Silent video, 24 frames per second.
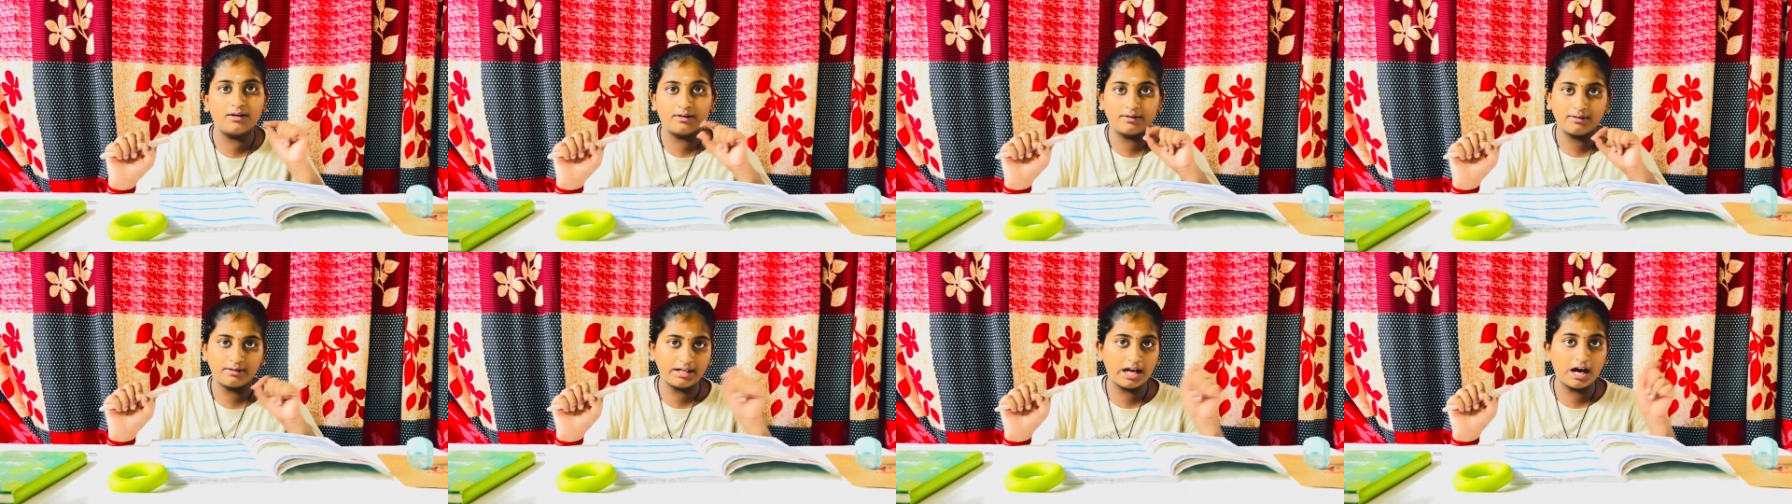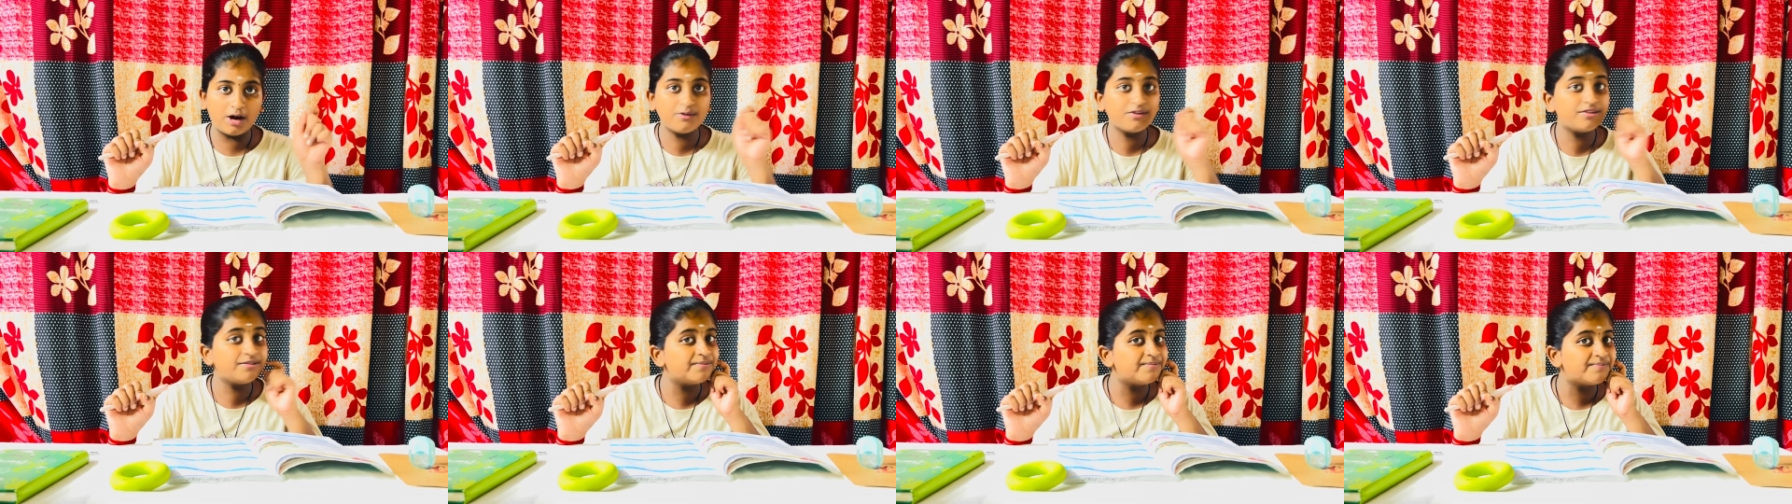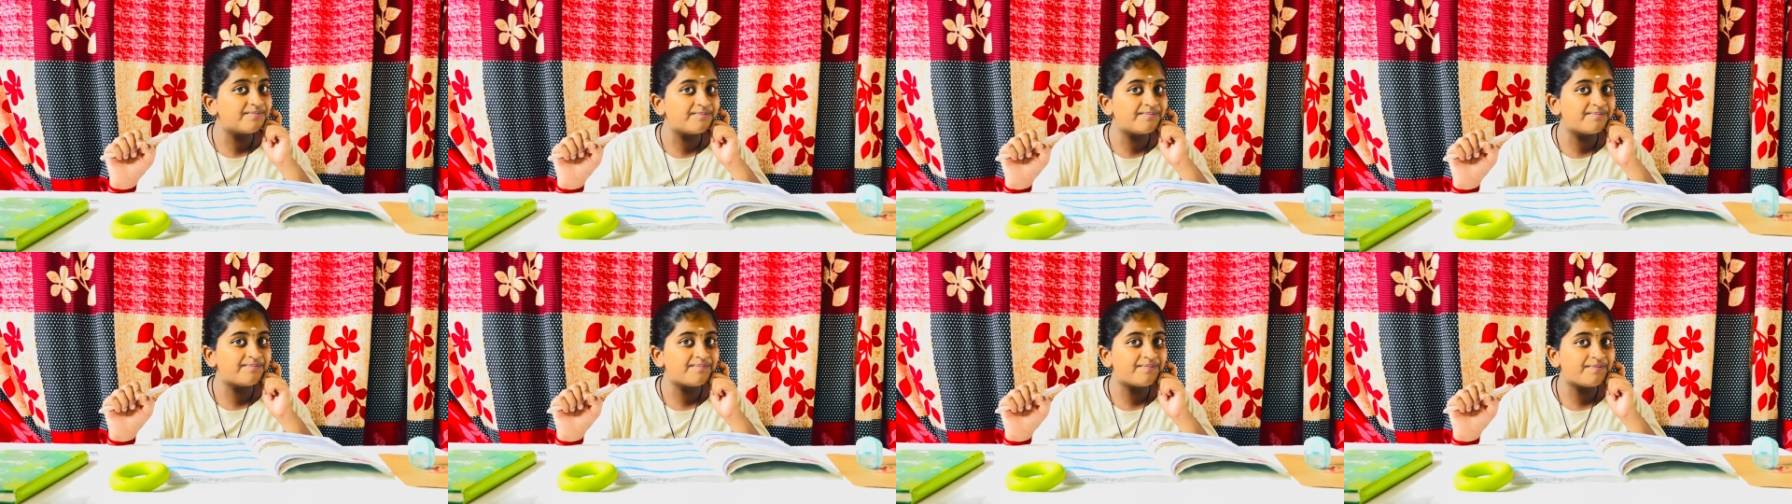noun
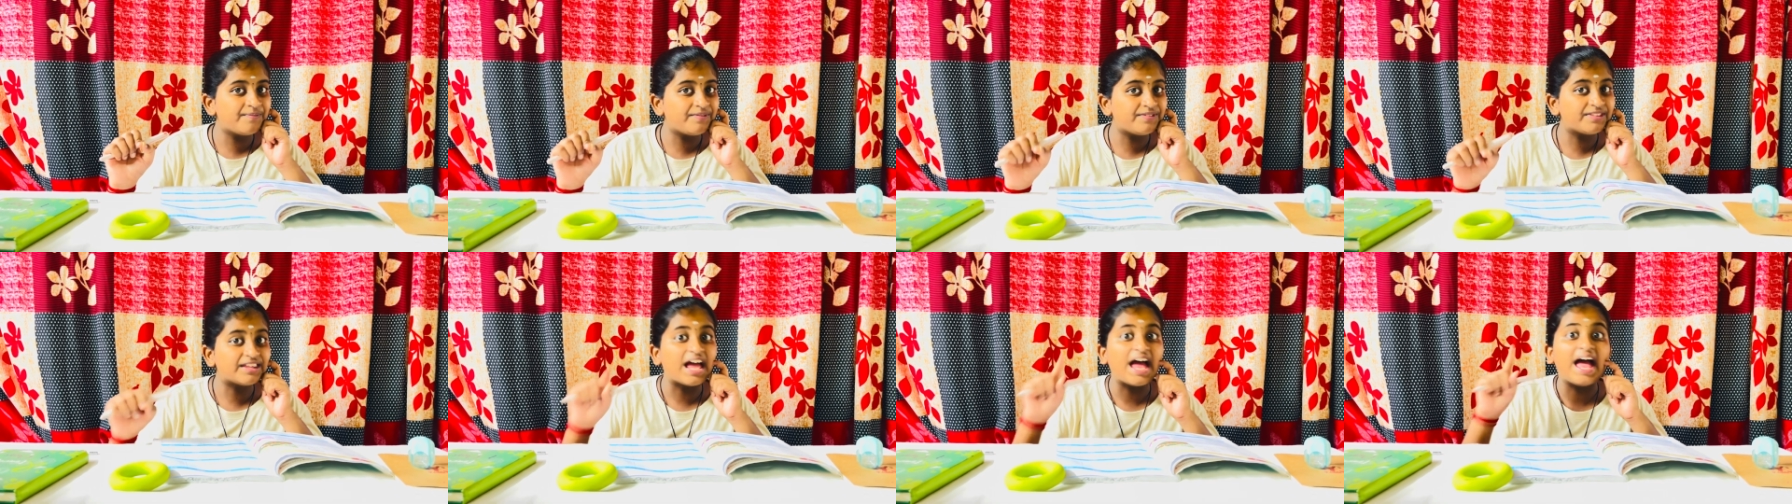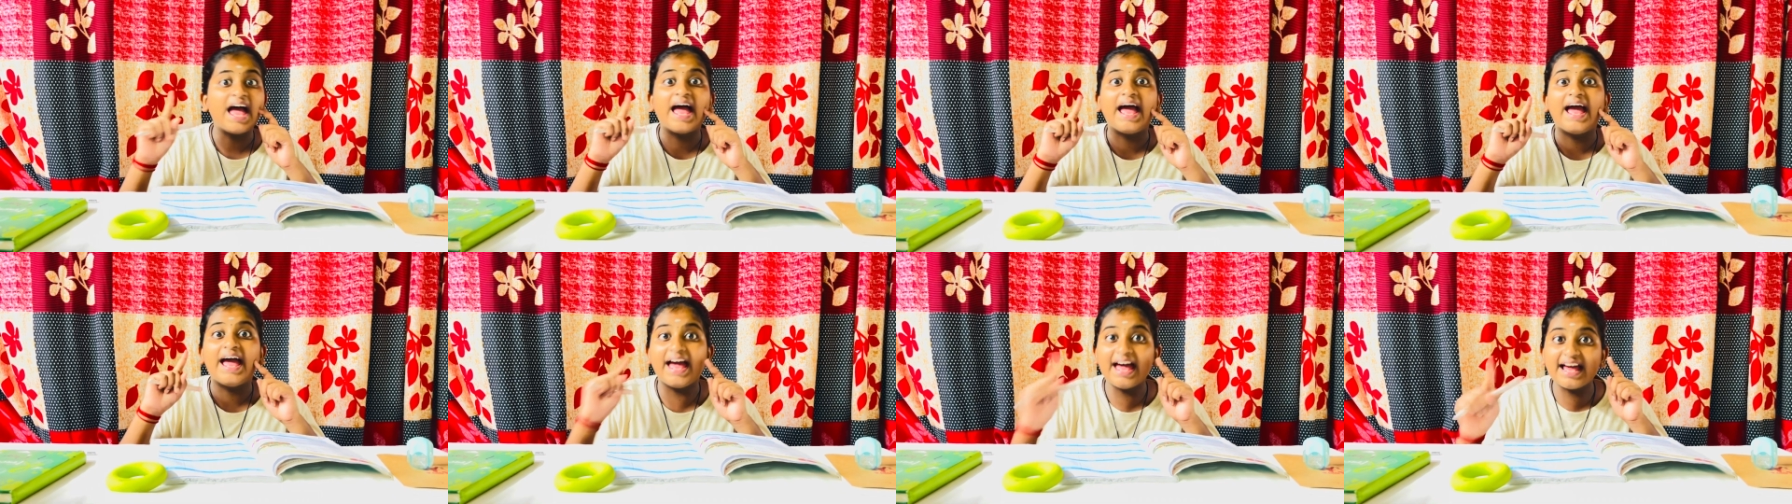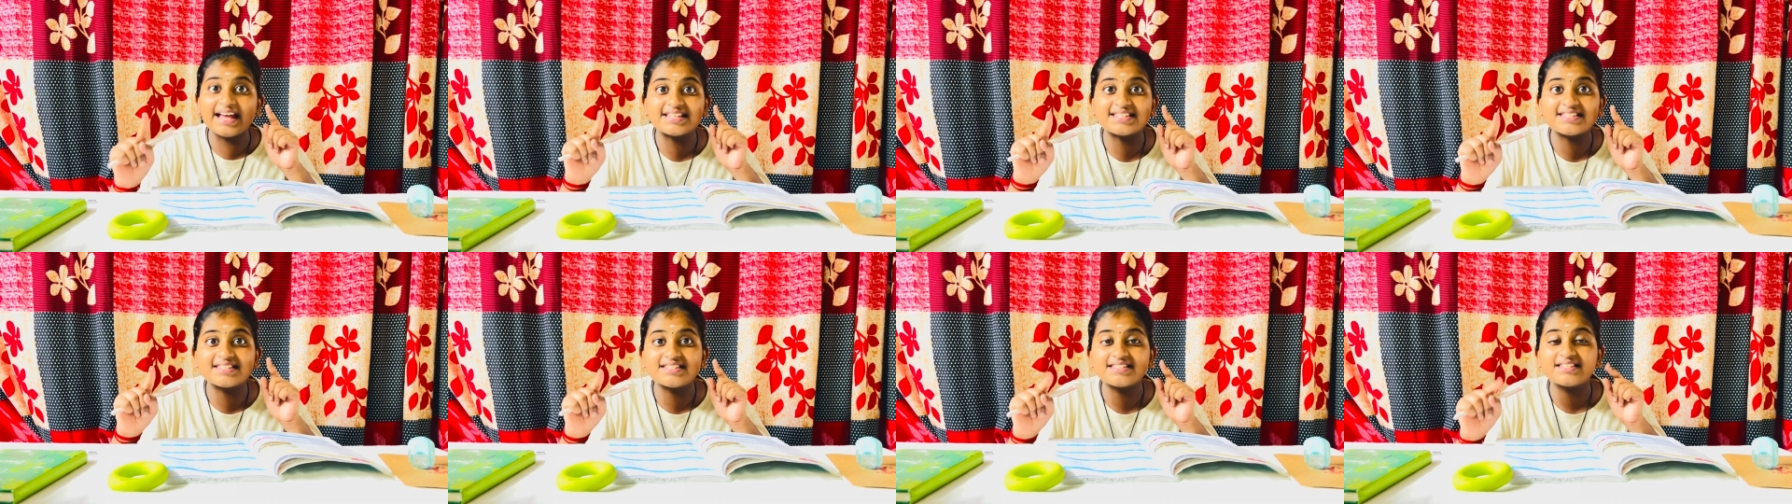
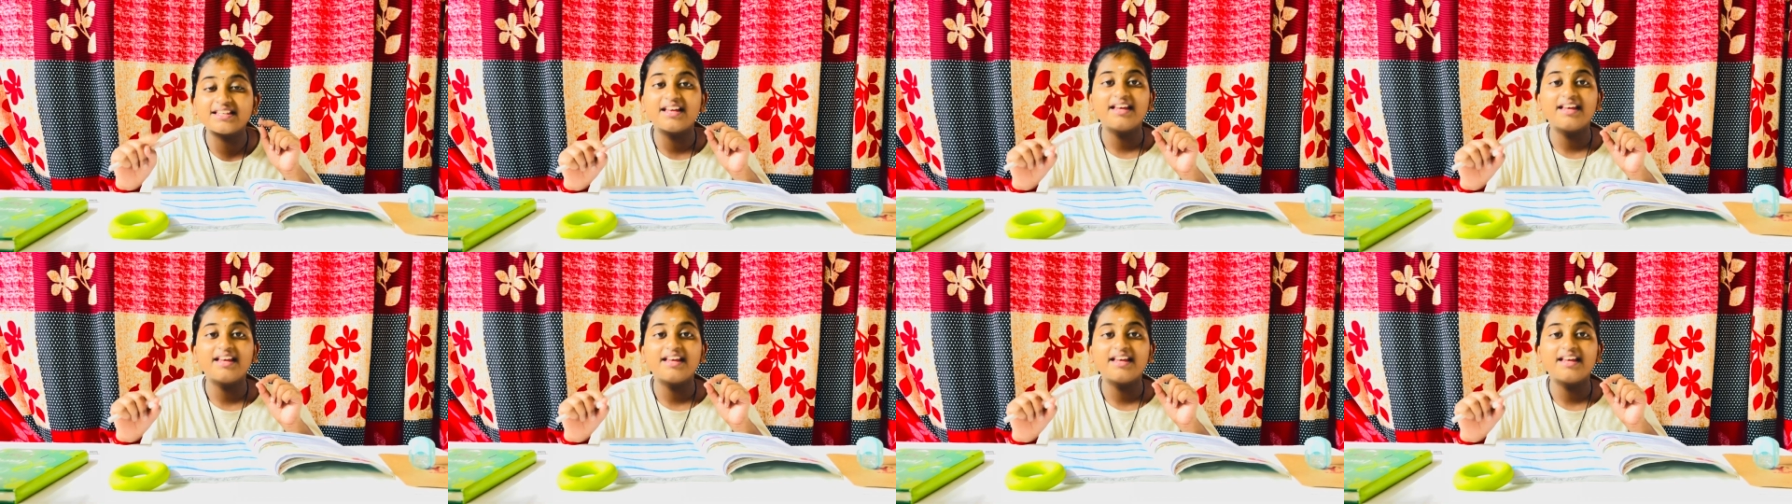S.